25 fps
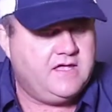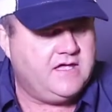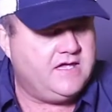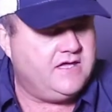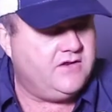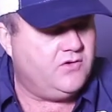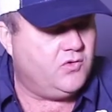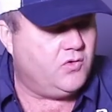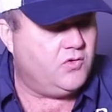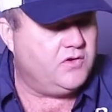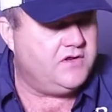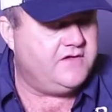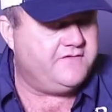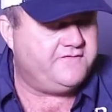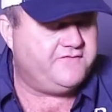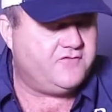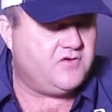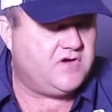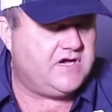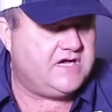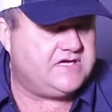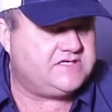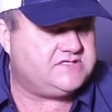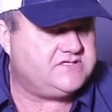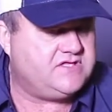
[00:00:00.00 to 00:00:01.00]
In order
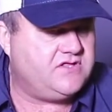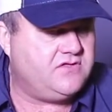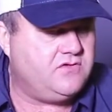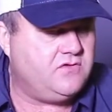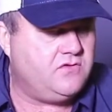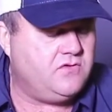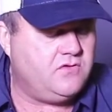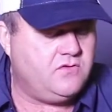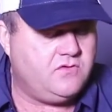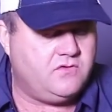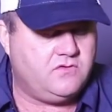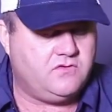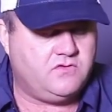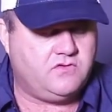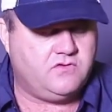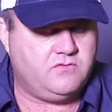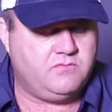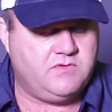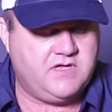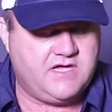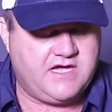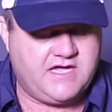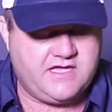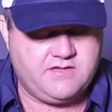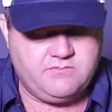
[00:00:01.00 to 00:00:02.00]
for us to
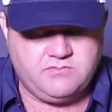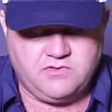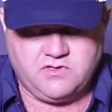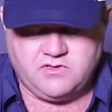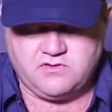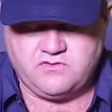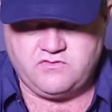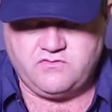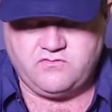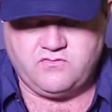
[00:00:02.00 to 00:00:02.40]
be able